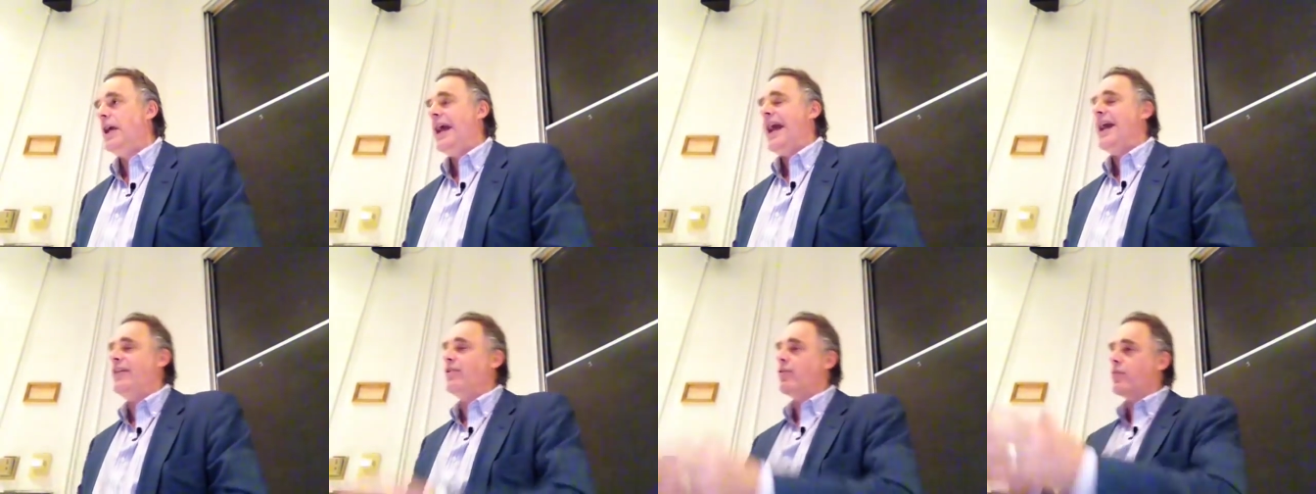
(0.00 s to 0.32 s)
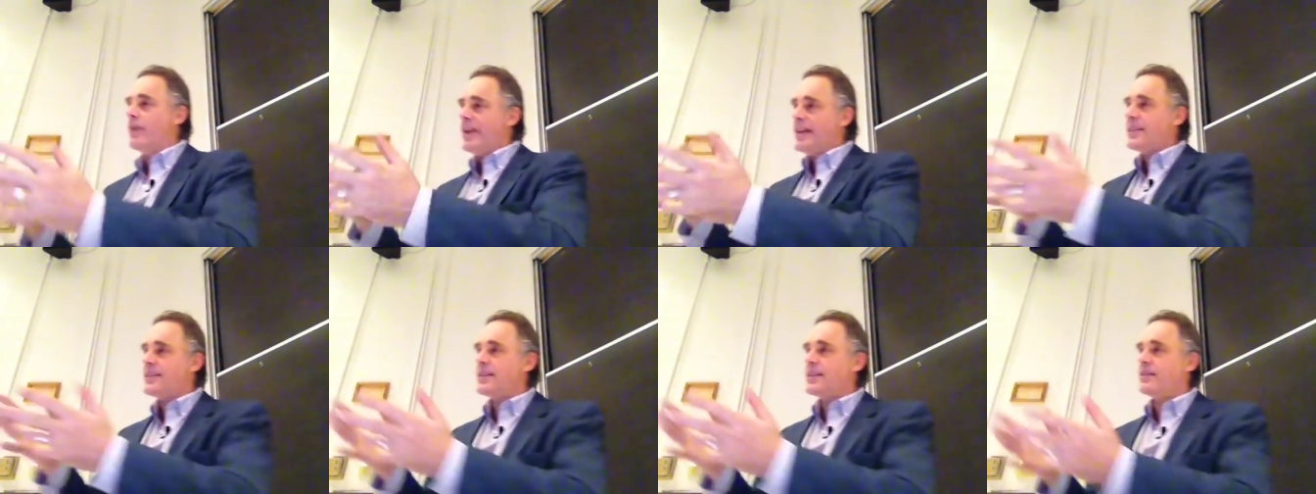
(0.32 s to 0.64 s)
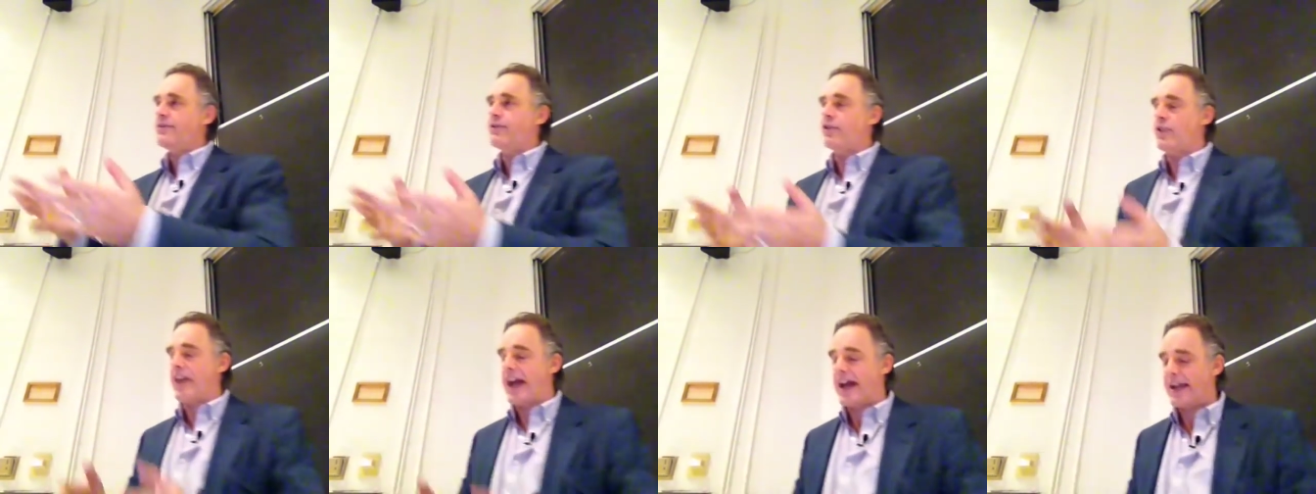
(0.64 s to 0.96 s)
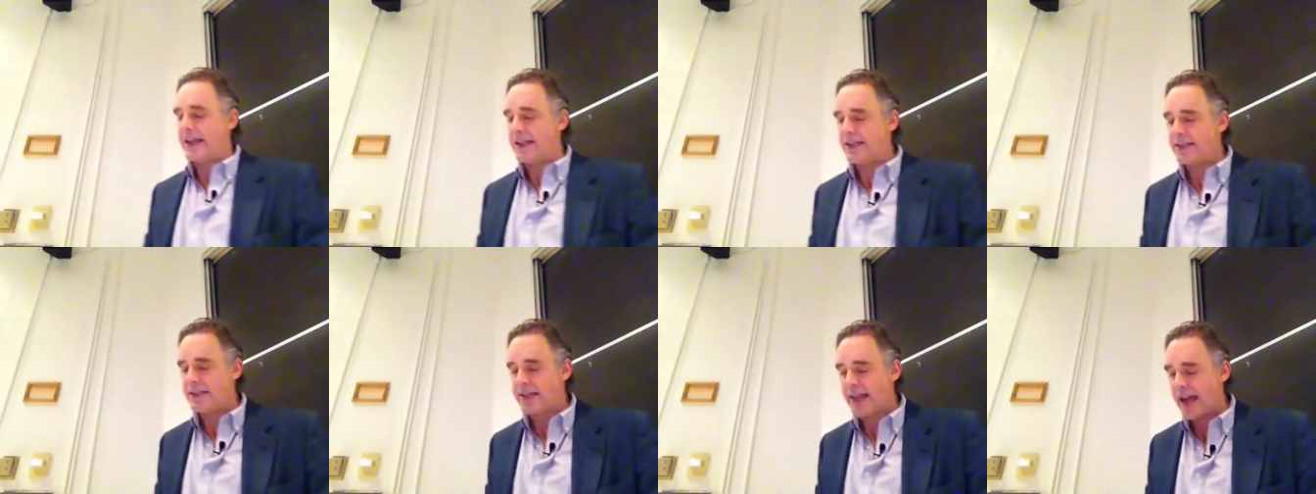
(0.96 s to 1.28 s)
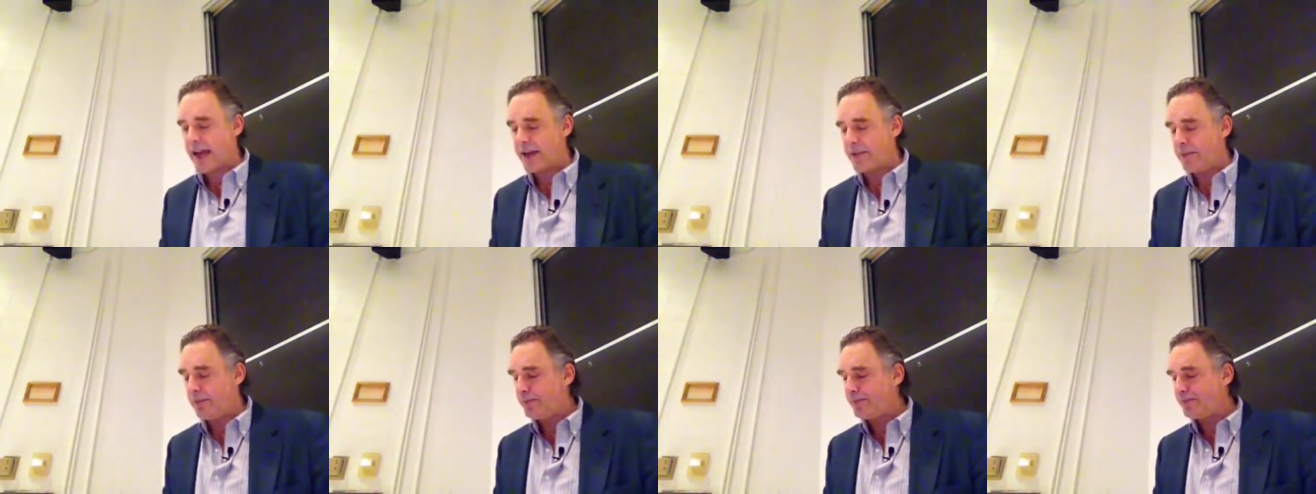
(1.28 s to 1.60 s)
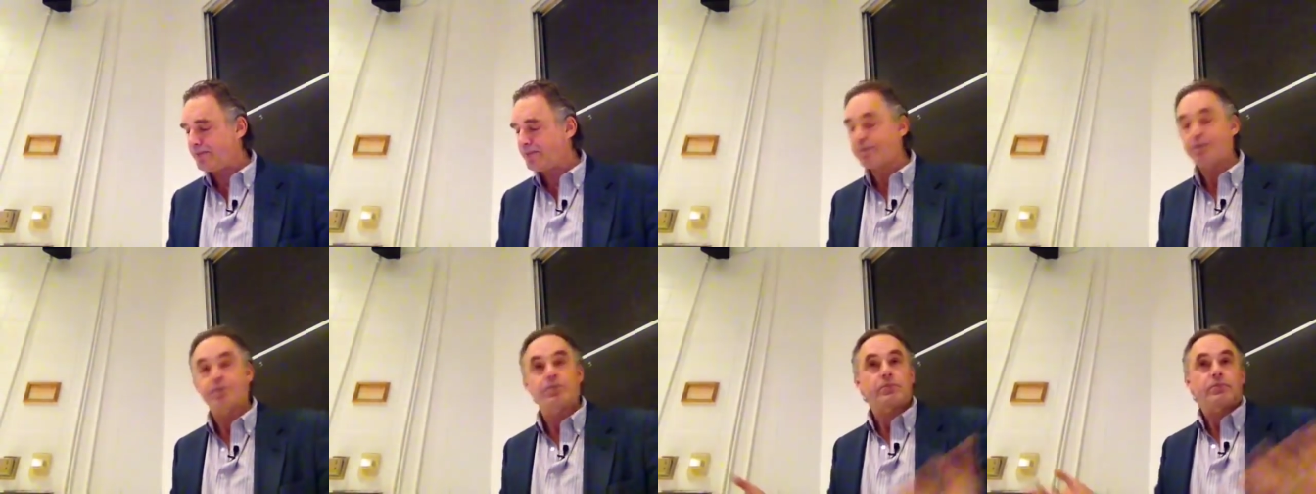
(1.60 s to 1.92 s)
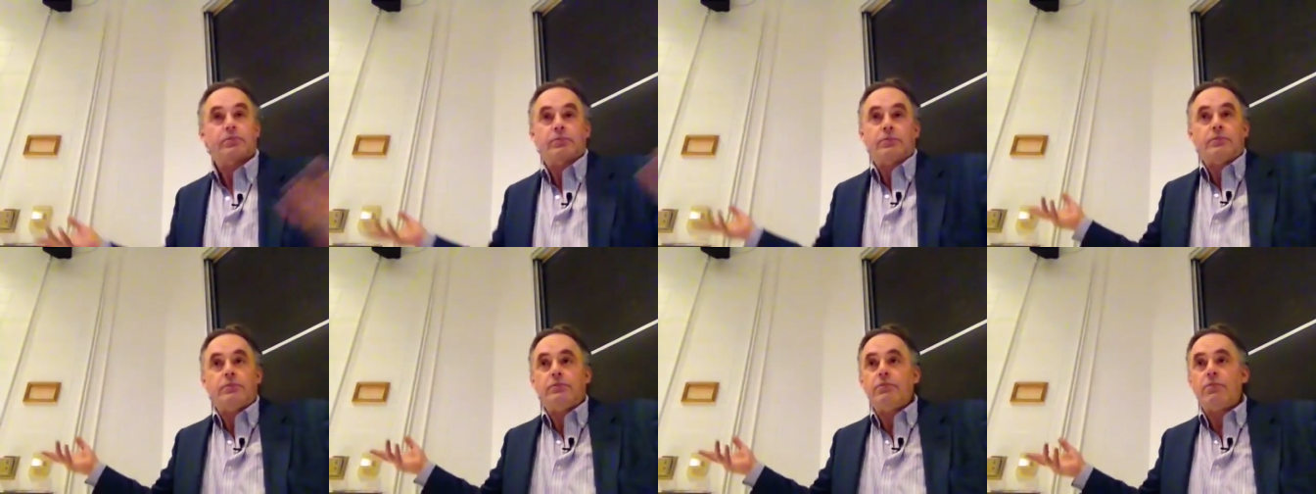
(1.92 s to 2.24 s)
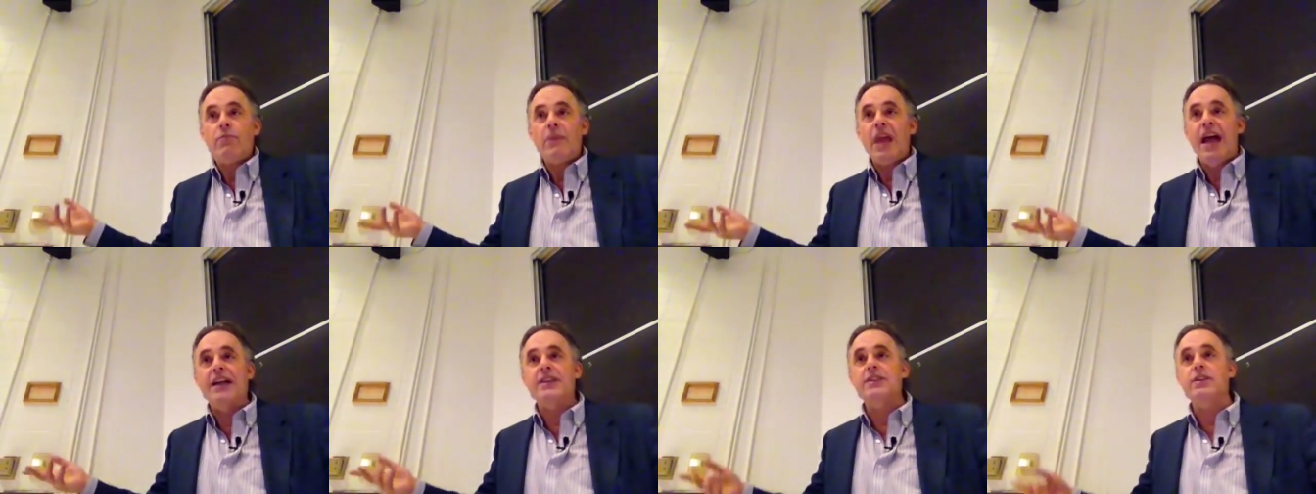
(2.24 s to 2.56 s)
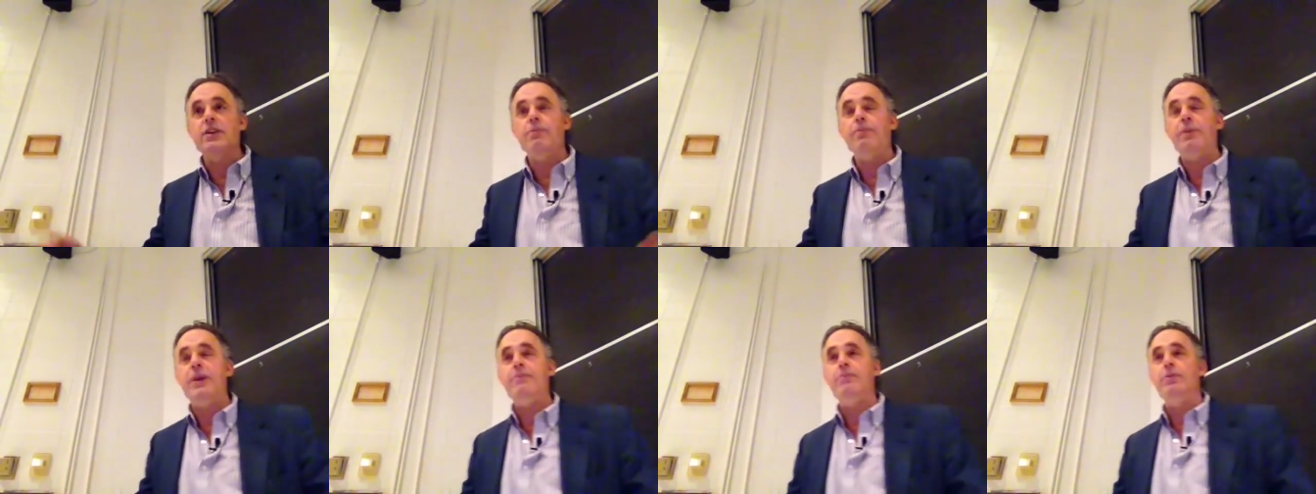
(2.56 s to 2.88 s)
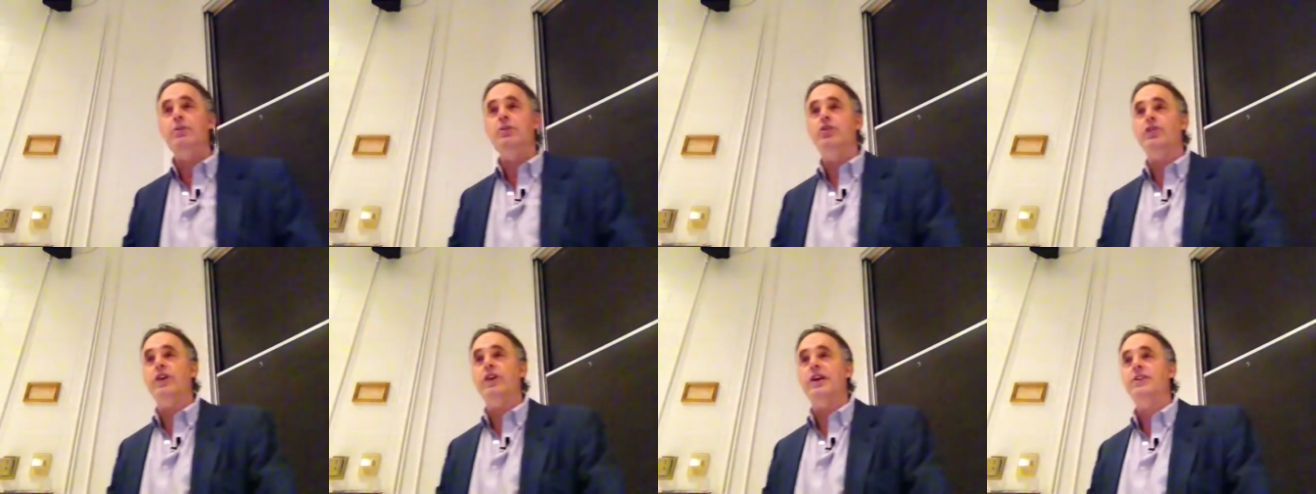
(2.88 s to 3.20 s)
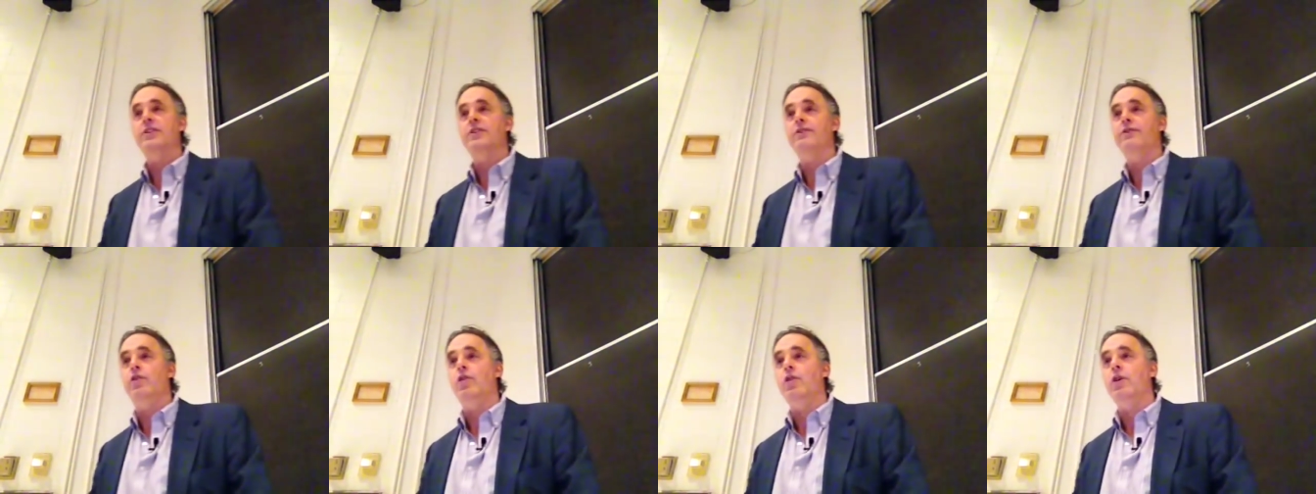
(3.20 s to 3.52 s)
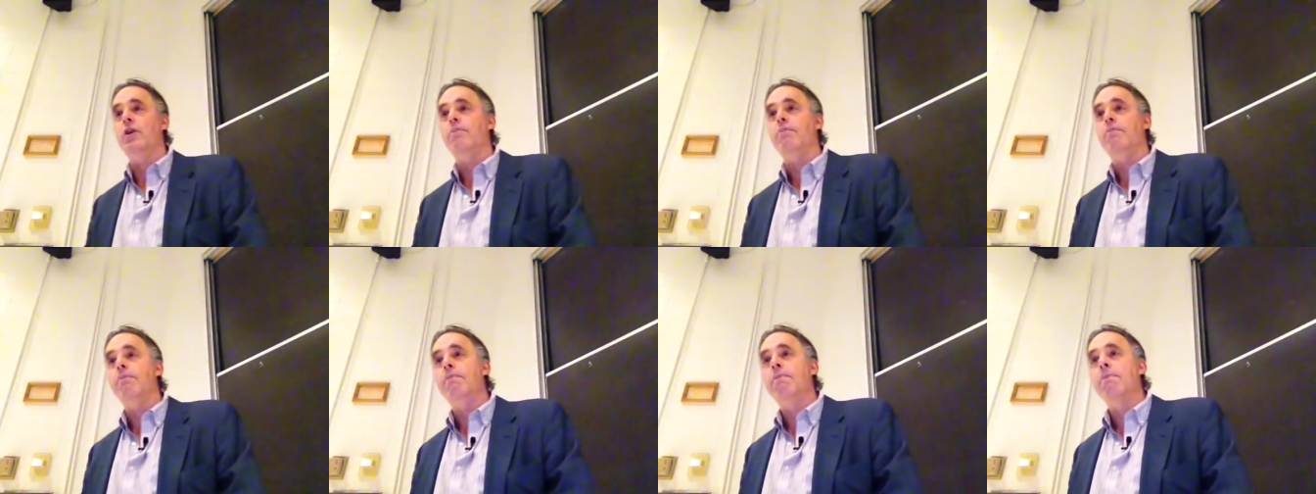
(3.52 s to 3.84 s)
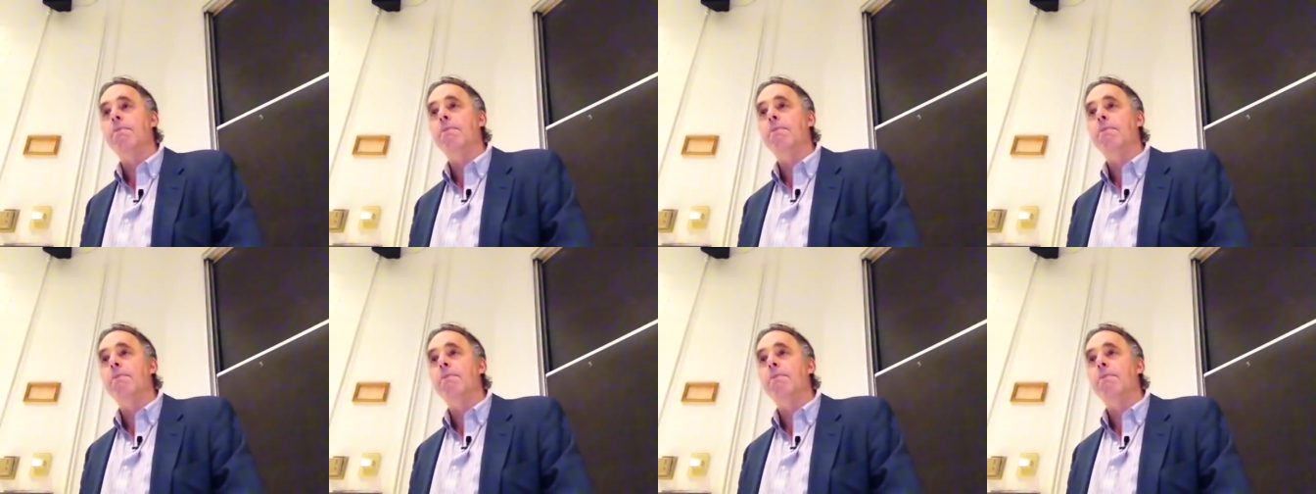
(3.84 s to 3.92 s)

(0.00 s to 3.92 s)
And the reason for that is that that's how people transform.